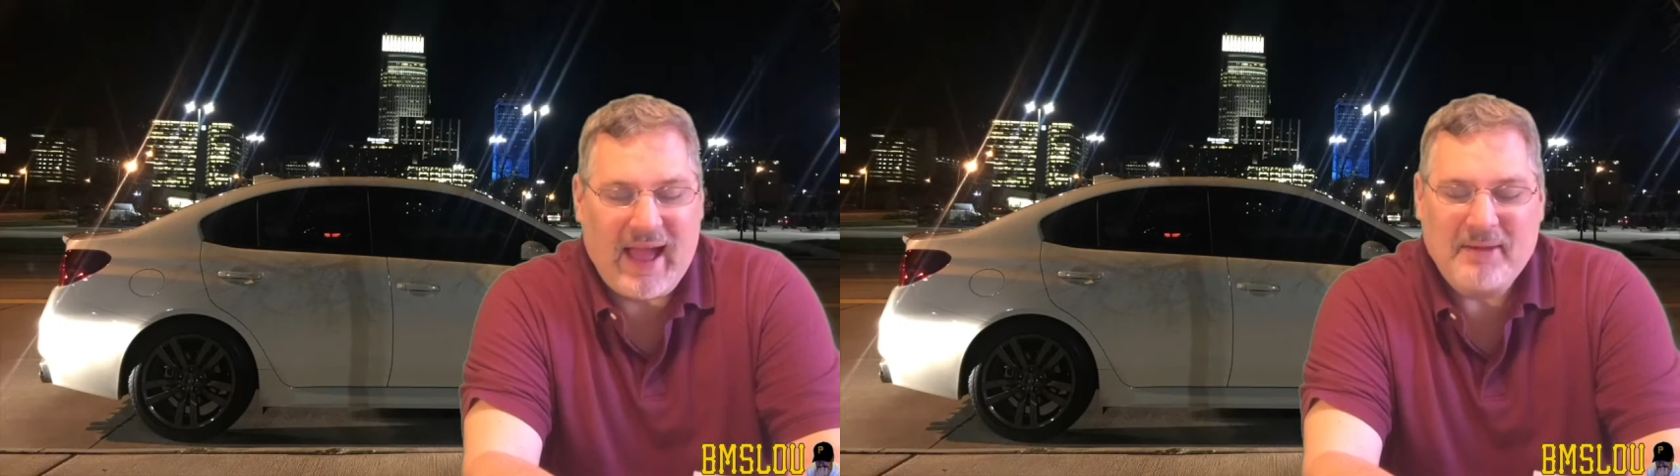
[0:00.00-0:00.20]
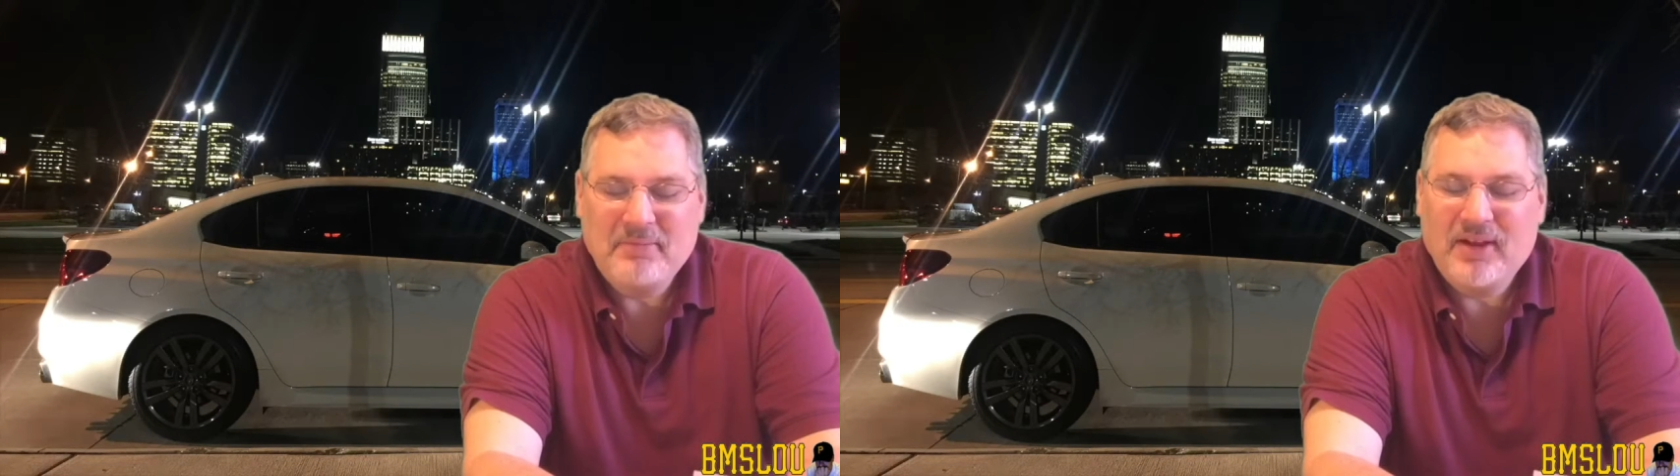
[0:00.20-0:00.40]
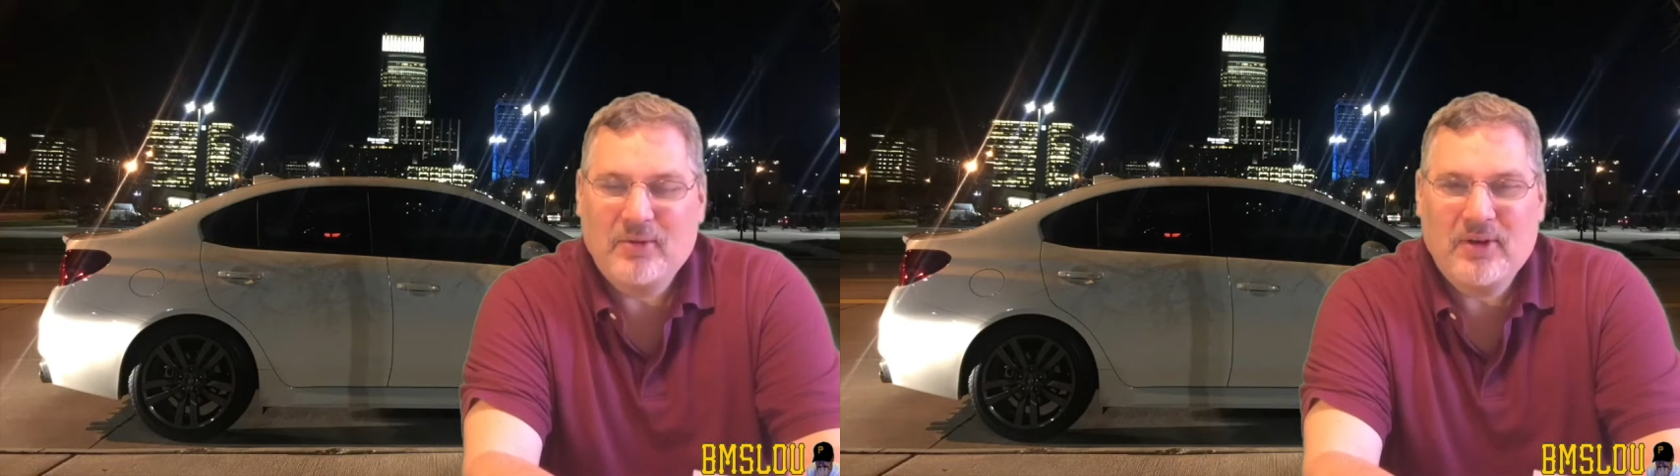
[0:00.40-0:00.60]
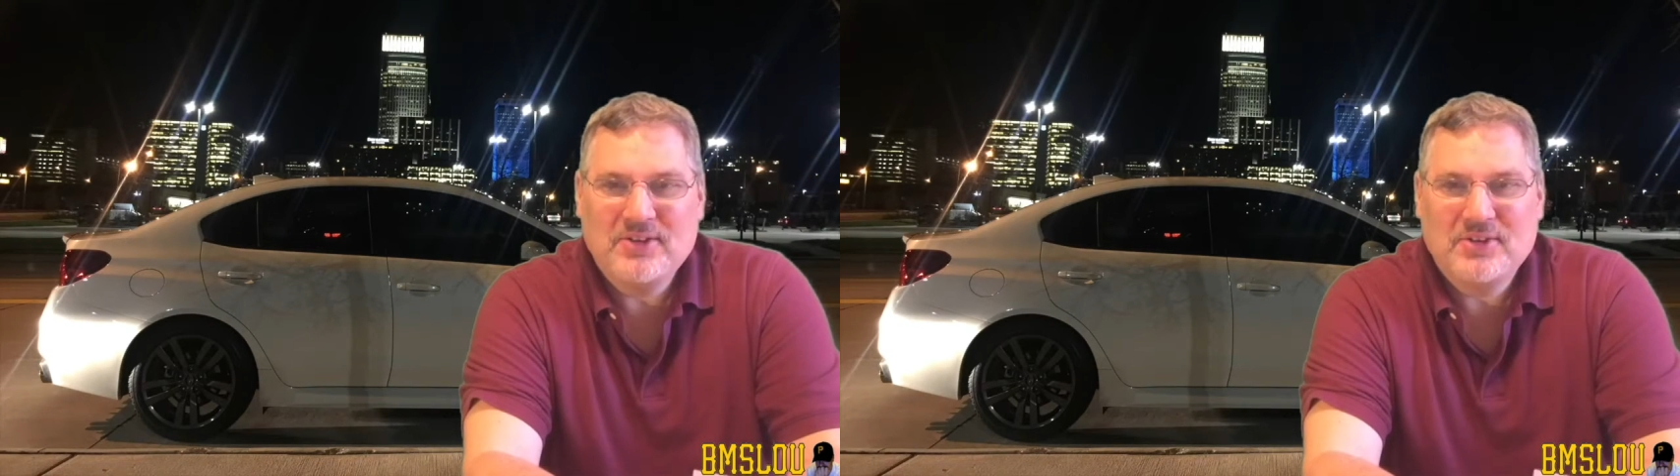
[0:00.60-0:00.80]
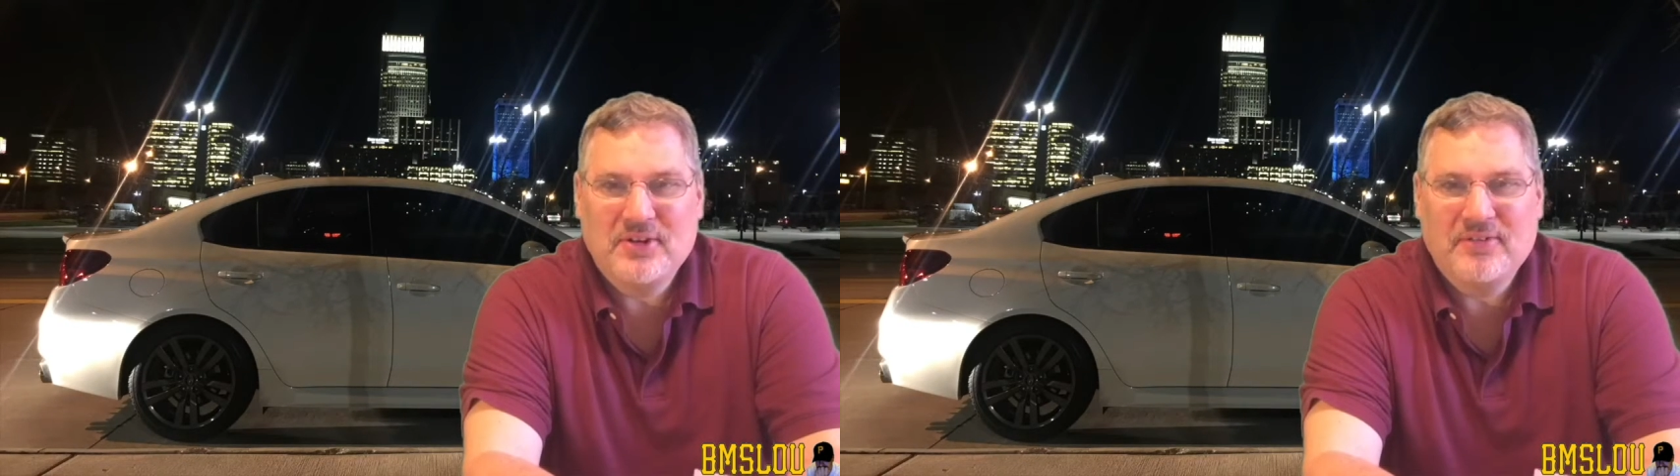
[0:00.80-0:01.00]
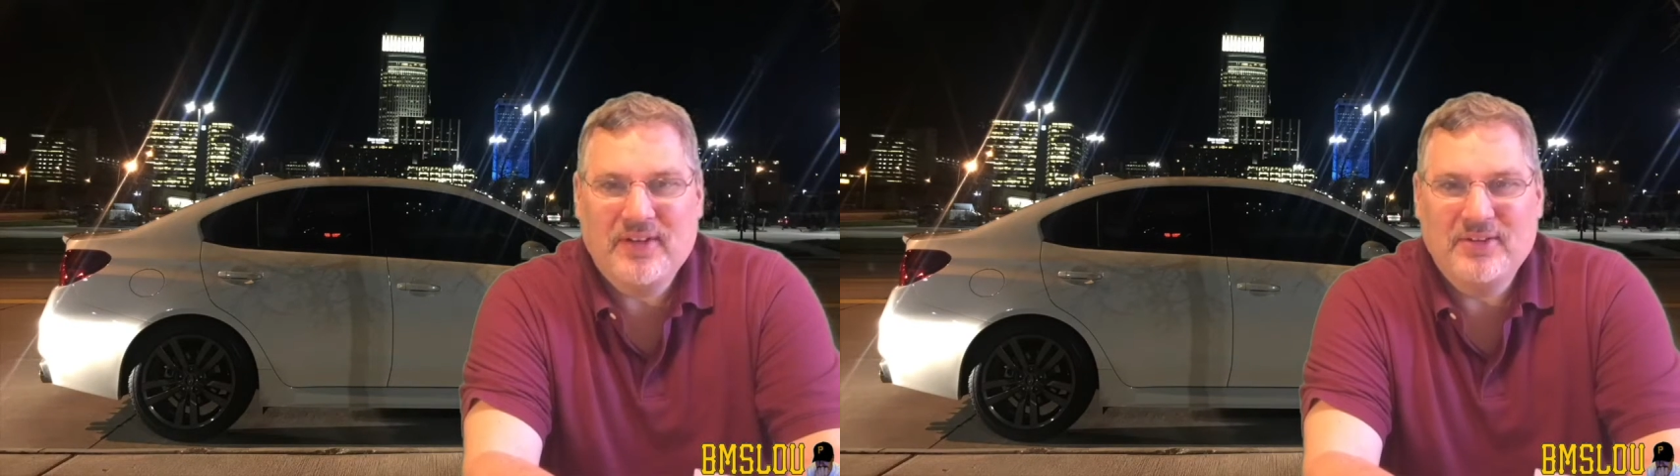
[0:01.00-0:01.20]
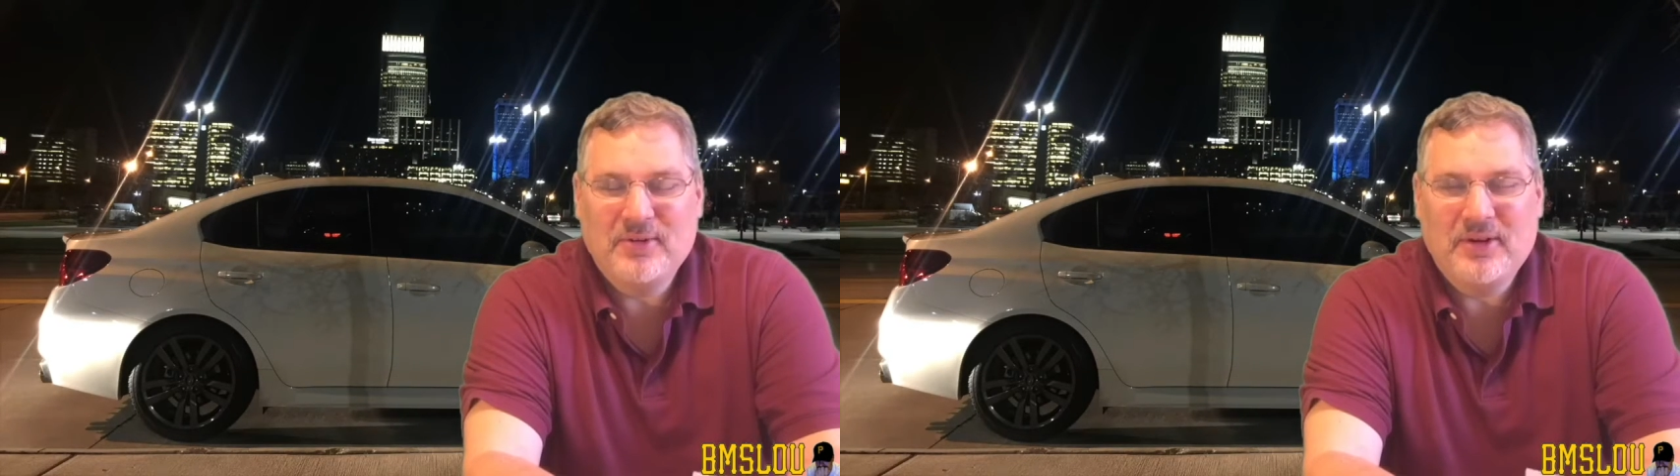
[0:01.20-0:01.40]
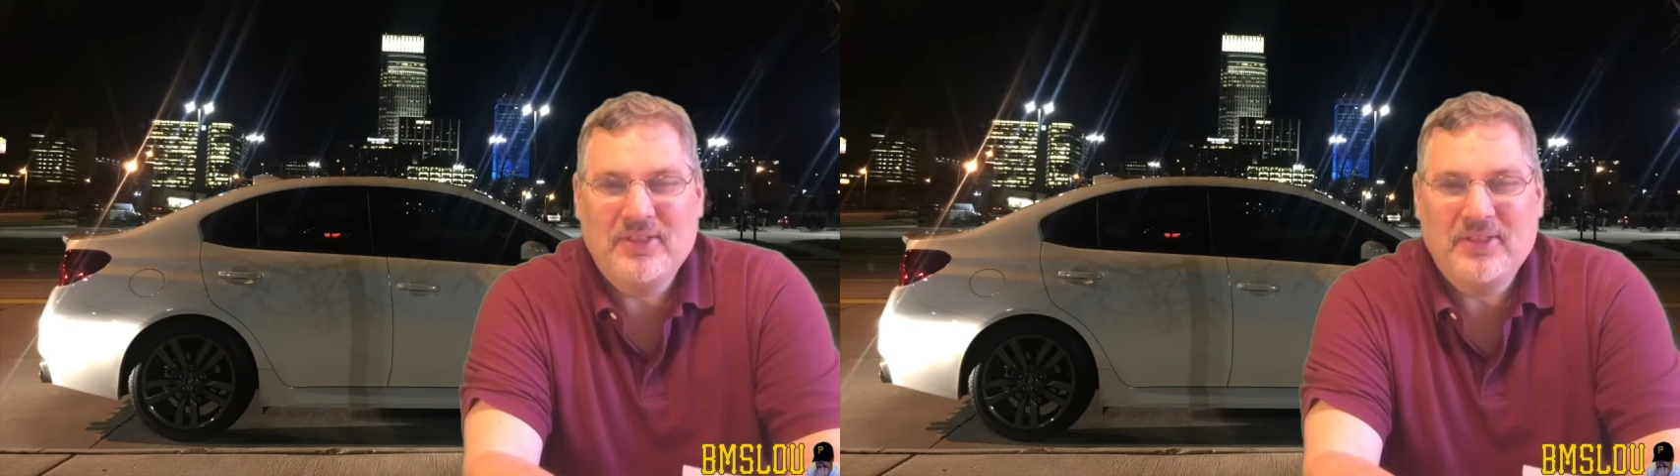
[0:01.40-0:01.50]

I'm not quite sure if I'll do